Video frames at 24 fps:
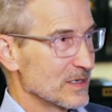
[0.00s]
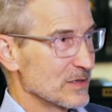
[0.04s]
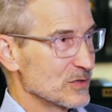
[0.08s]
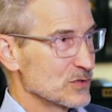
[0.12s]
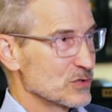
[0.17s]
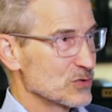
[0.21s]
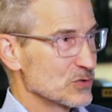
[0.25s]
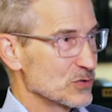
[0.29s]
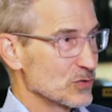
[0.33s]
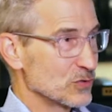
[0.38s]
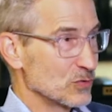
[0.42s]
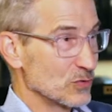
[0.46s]

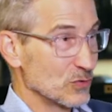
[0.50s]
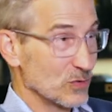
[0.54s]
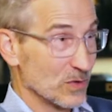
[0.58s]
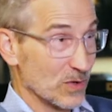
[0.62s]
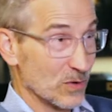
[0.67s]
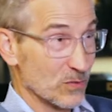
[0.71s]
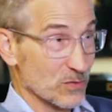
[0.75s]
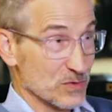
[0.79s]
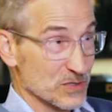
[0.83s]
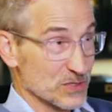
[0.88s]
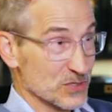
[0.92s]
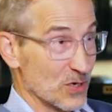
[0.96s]
to a
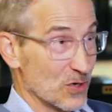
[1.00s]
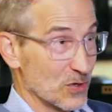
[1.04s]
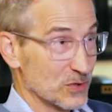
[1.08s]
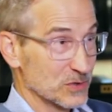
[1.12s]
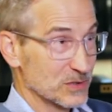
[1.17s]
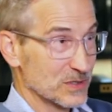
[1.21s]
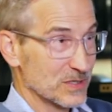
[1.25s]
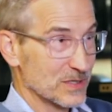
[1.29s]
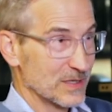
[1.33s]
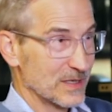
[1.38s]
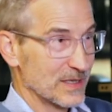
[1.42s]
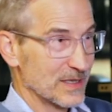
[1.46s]

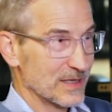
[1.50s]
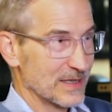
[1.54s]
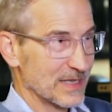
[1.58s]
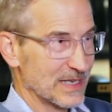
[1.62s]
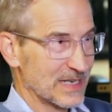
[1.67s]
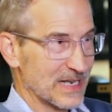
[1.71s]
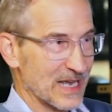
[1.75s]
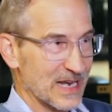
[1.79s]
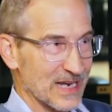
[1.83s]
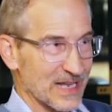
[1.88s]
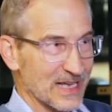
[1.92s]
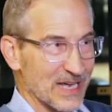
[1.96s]
result that
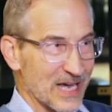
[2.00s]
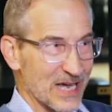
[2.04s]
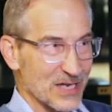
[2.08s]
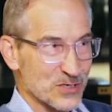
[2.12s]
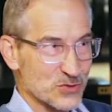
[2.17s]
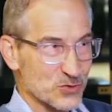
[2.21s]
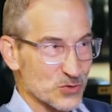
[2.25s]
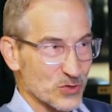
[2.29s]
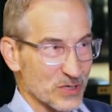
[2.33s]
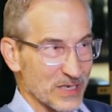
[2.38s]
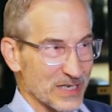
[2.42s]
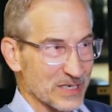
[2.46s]
kind of
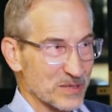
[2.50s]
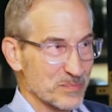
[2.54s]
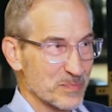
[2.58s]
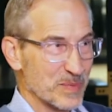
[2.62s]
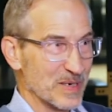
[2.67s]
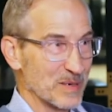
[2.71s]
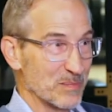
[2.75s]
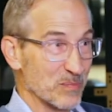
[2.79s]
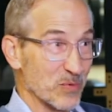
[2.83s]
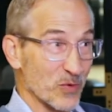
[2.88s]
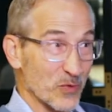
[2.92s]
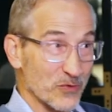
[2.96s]
contradict
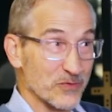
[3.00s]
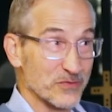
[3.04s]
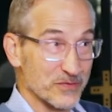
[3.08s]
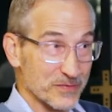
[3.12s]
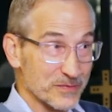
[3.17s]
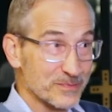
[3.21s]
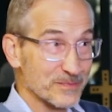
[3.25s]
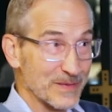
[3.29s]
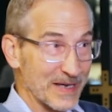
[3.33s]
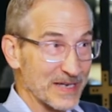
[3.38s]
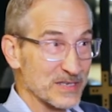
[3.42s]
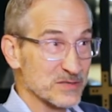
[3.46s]
people's
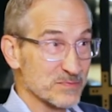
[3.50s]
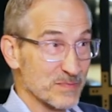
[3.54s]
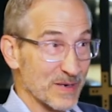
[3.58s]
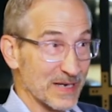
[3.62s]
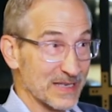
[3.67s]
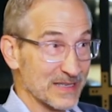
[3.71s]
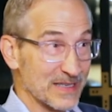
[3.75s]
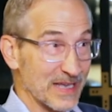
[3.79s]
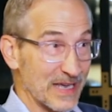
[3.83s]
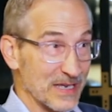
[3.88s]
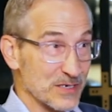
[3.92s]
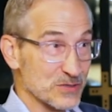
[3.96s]

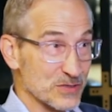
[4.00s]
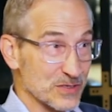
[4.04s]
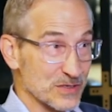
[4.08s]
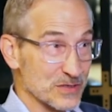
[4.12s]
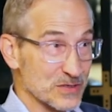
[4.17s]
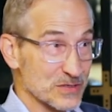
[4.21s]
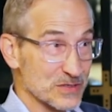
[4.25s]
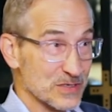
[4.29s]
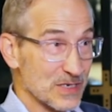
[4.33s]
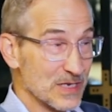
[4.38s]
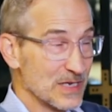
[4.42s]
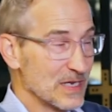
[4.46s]

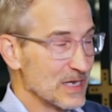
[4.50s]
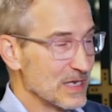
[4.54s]
expectations.